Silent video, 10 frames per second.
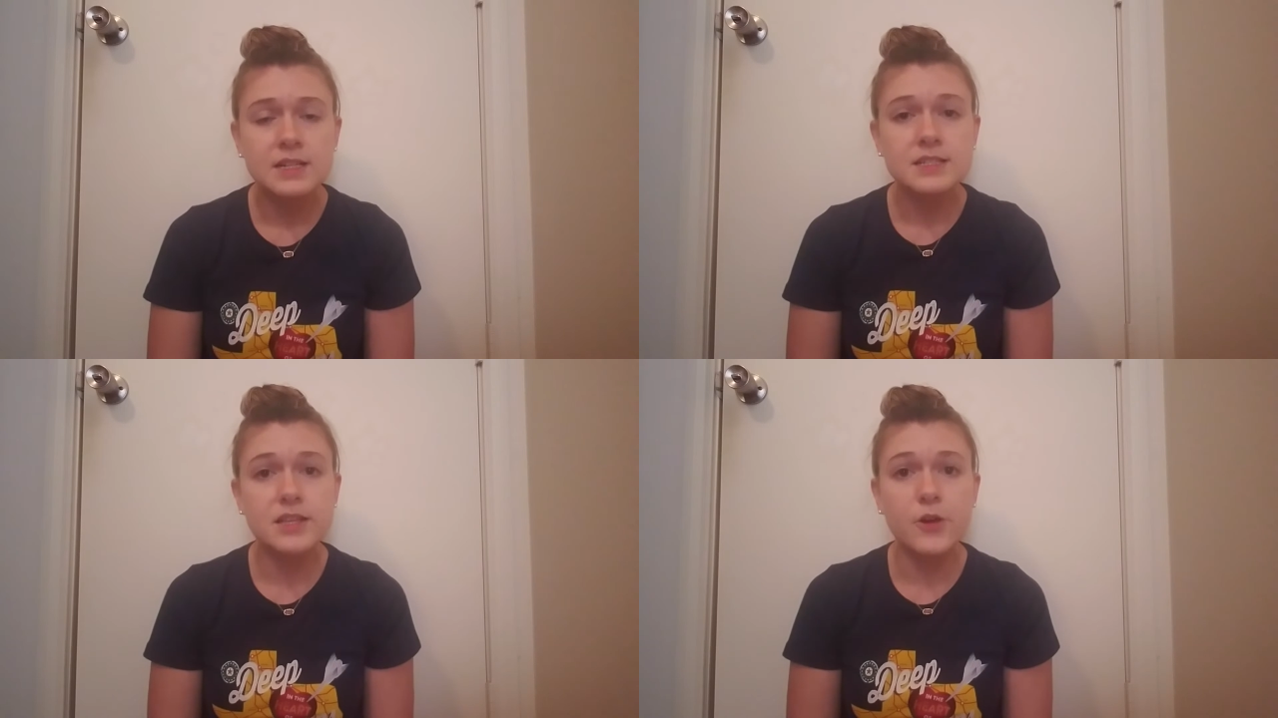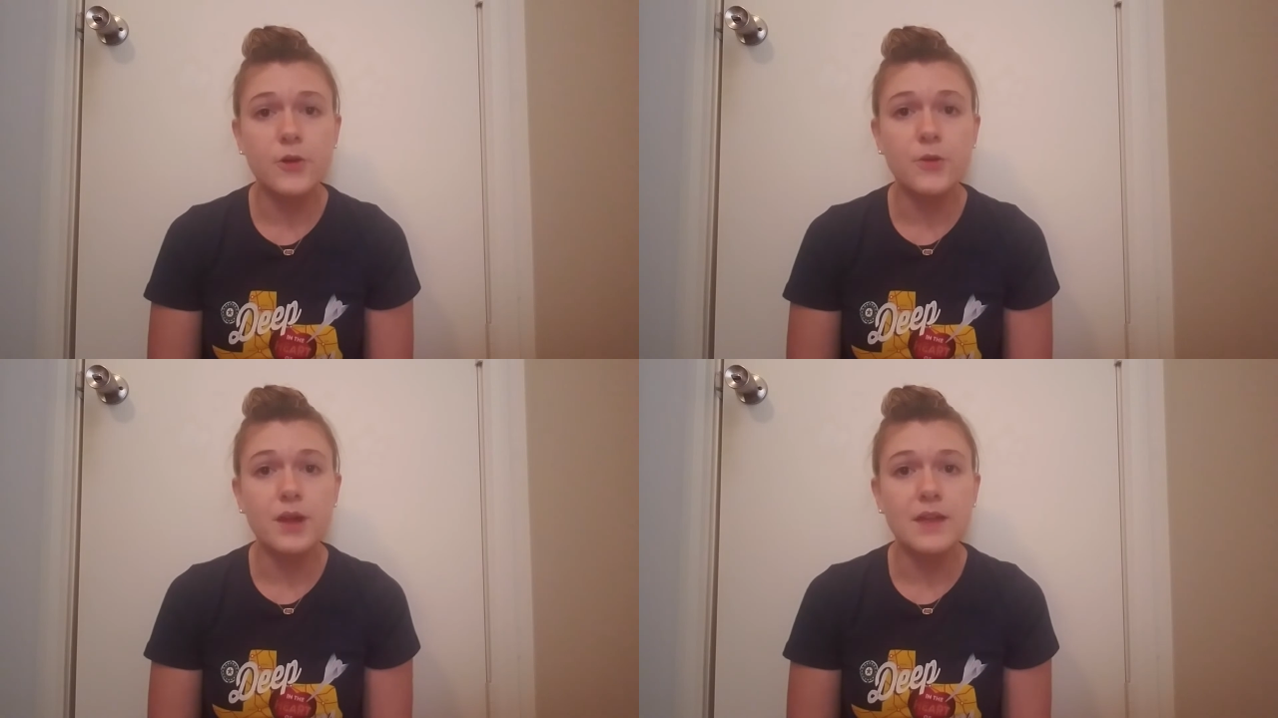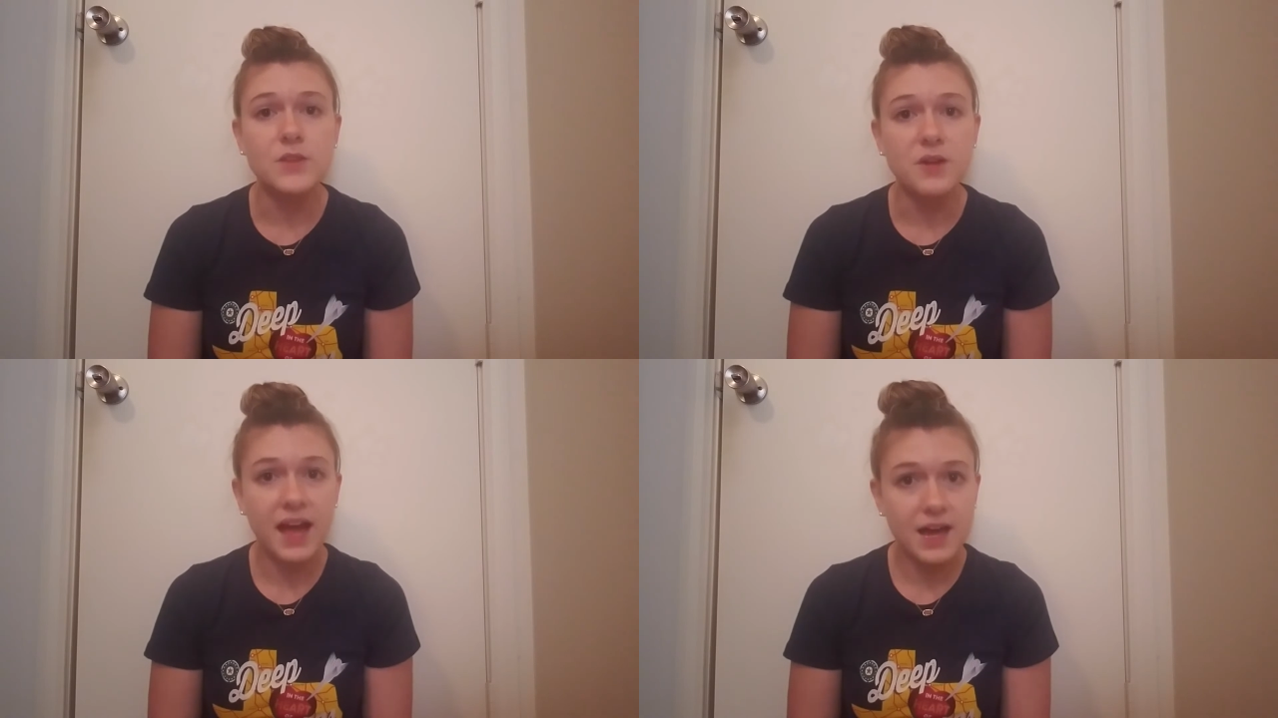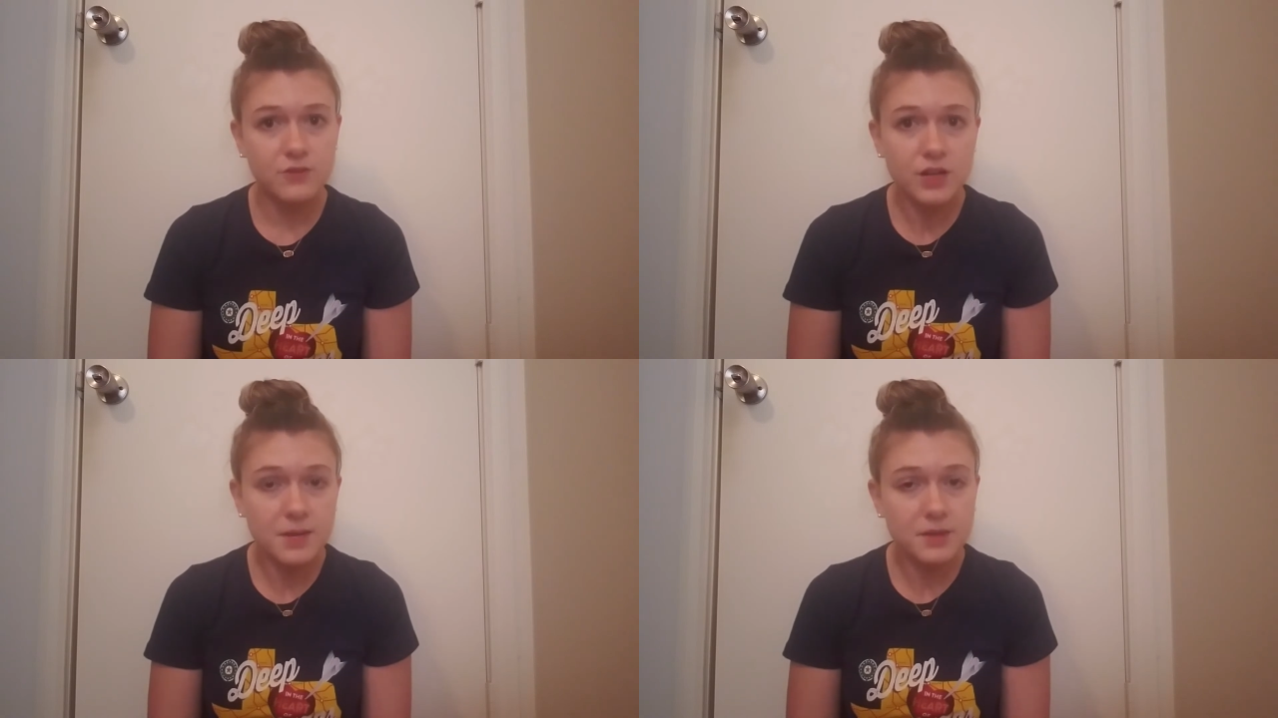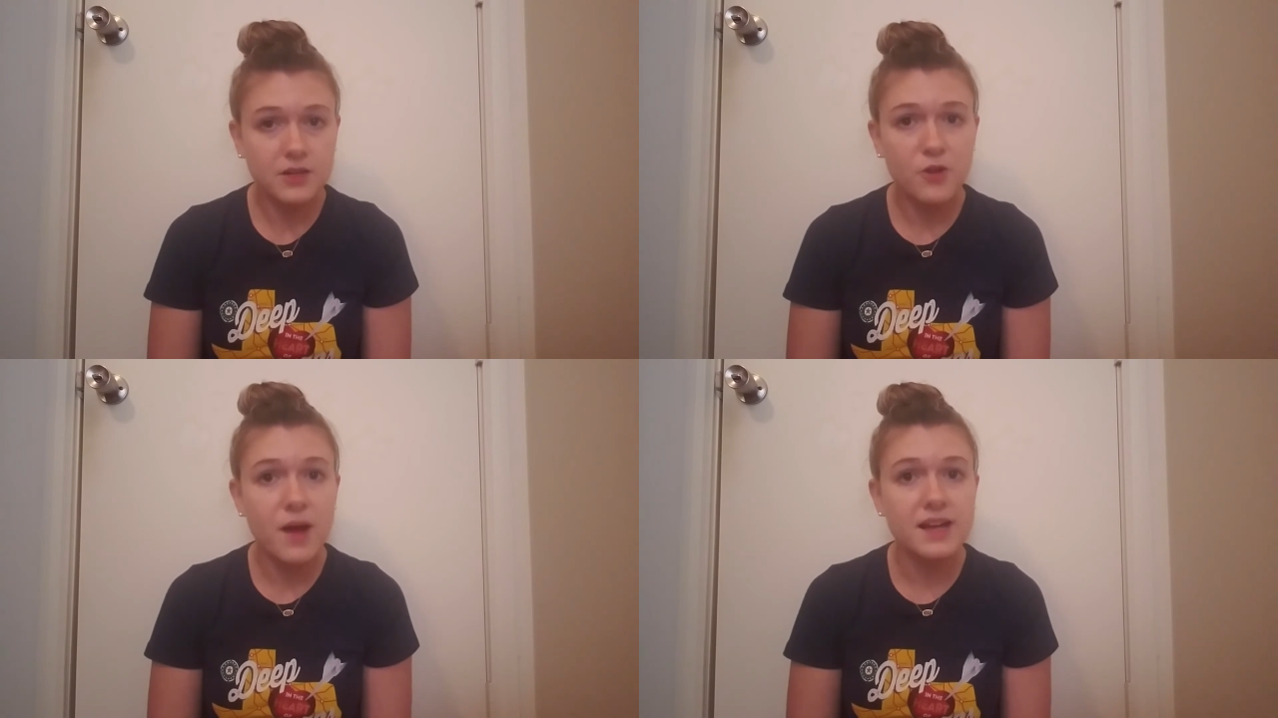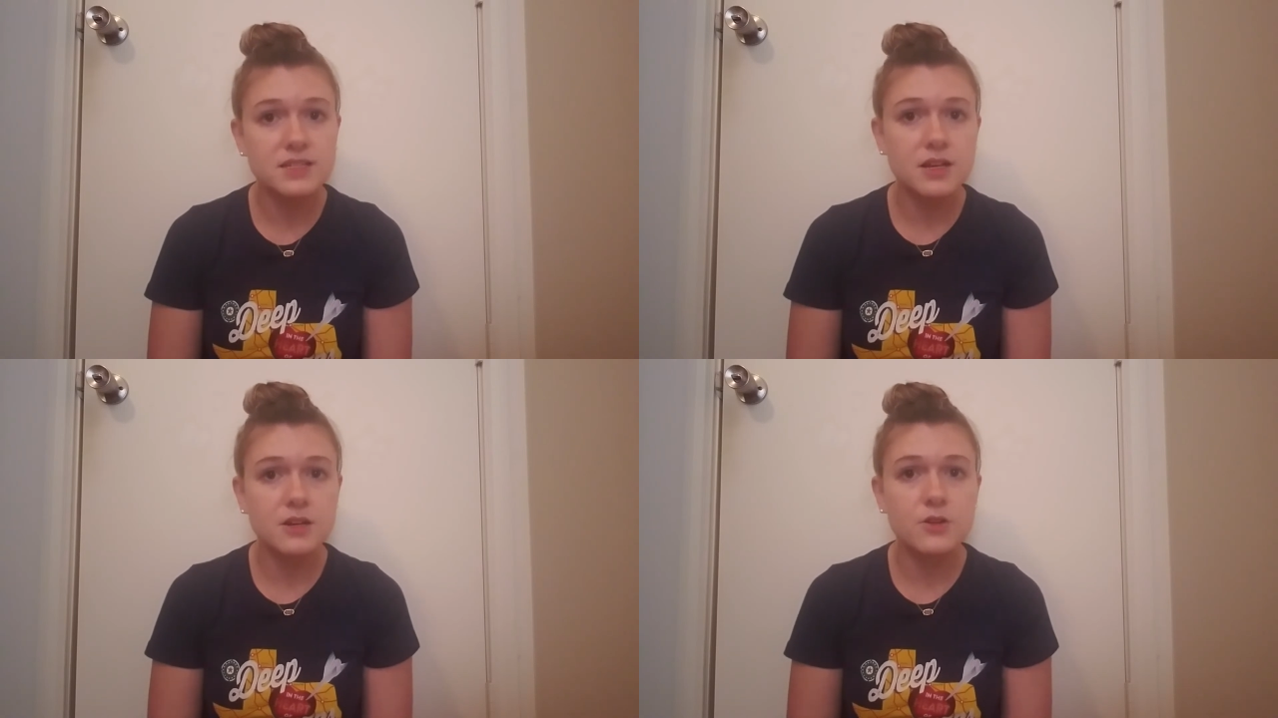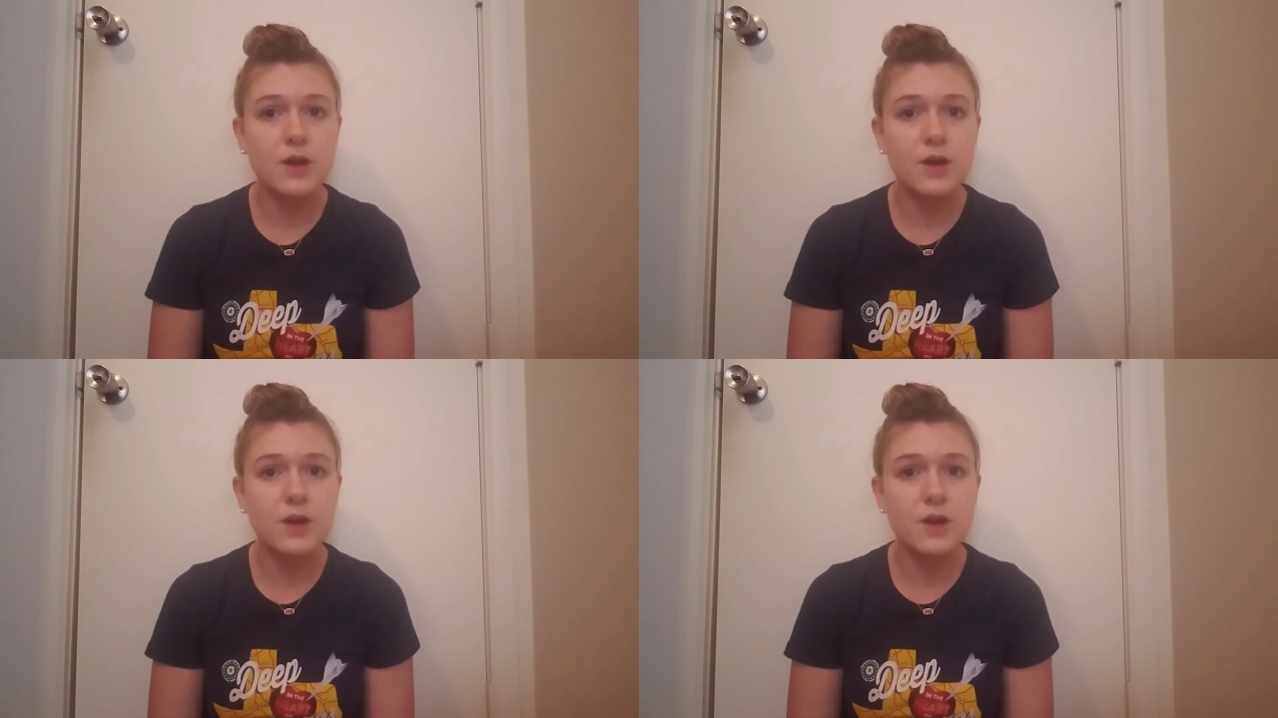So if you have tried Bento Wax Co.